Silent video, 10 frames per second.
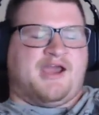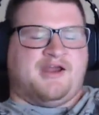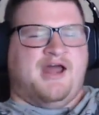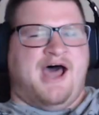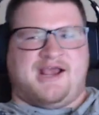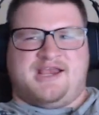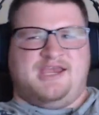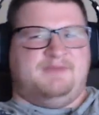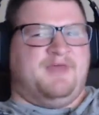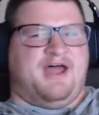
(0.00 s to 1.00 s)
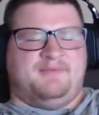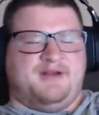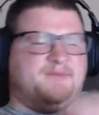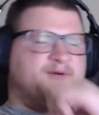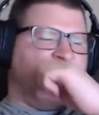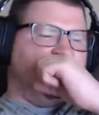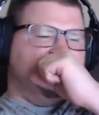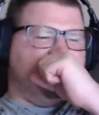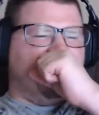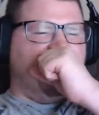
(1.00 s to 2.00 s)
not keep that many
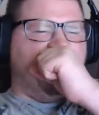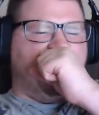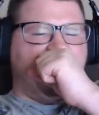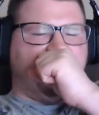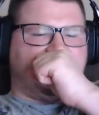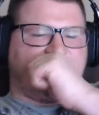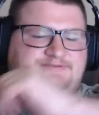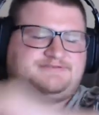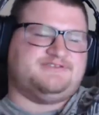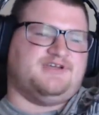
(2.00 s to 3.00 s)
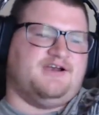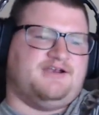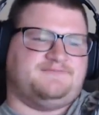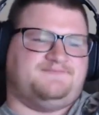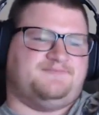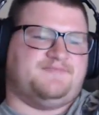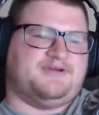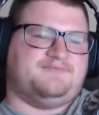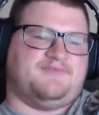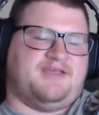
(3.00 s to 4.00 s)
printers. Sorry,
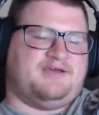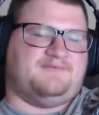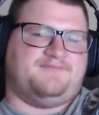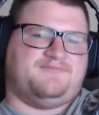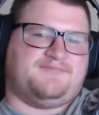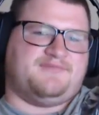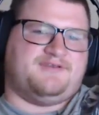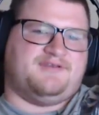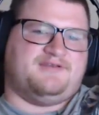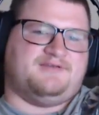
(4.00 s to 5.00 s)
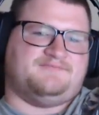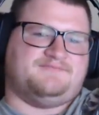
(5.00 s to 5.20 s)
but yeah. And